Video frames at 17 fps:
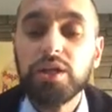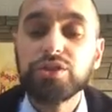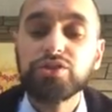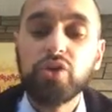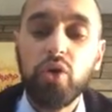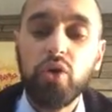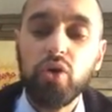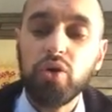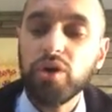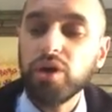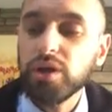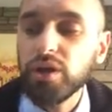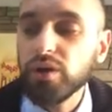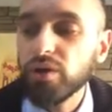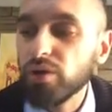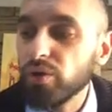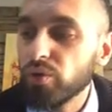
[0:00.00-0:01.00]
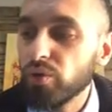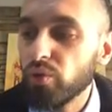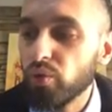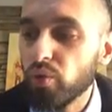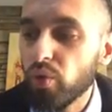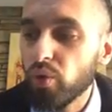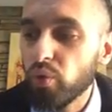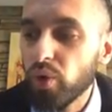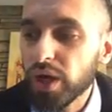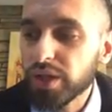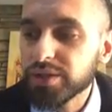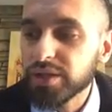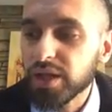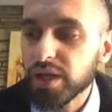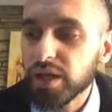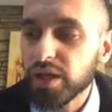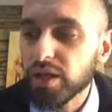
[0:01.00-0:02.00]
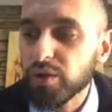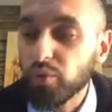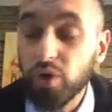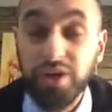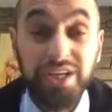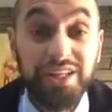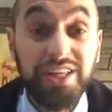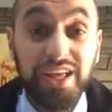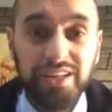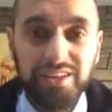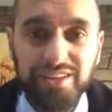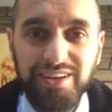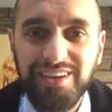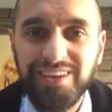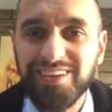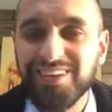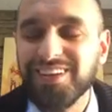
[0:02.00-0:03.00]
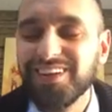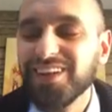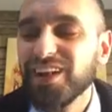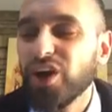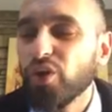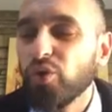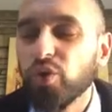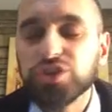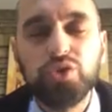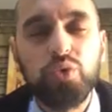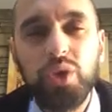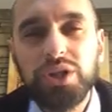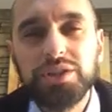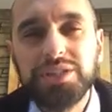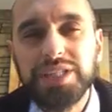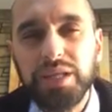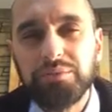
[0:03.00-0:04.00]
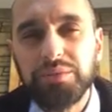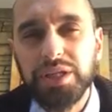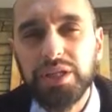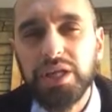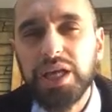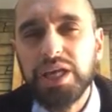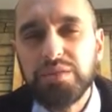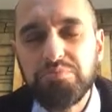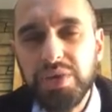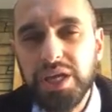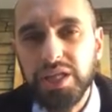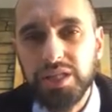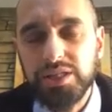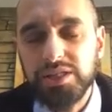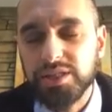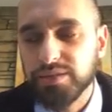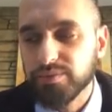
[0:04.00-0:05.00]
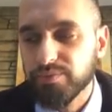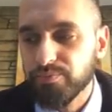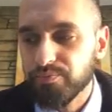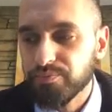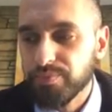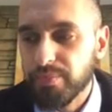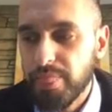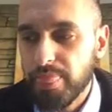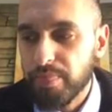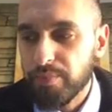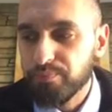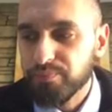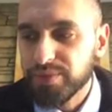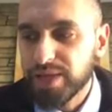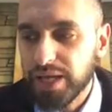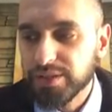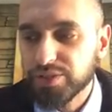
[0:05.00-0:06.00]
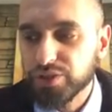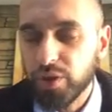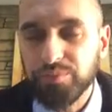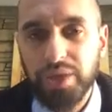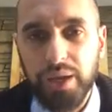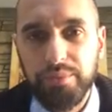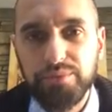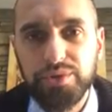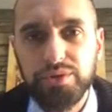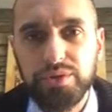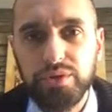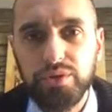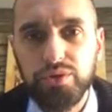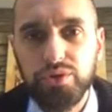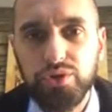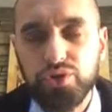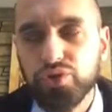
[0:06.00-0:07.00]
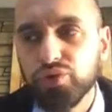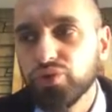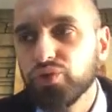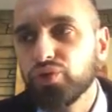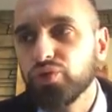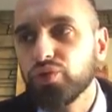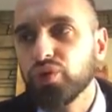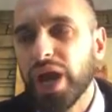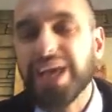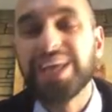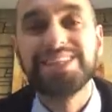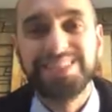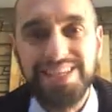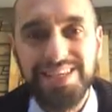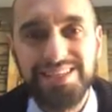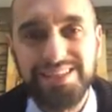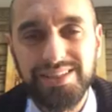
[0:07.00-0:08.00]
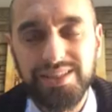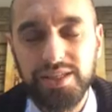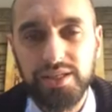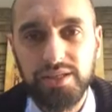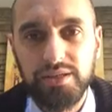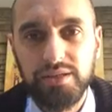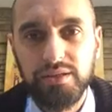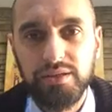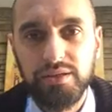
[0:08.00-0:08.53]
So what walking dead? Well, so what does that mean? It means that sometimes you exist,